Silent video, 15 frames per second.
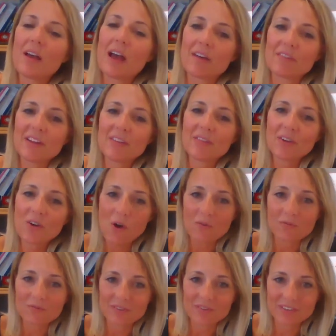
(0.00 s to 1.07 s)
having the
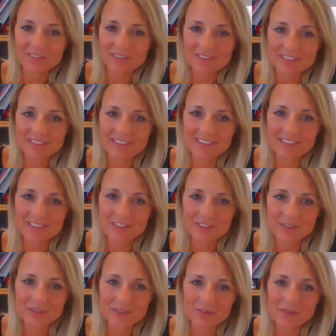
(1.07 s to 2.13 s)
confidence
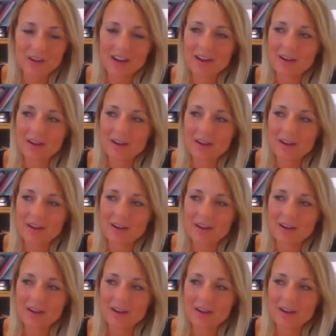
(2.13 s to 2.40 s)
to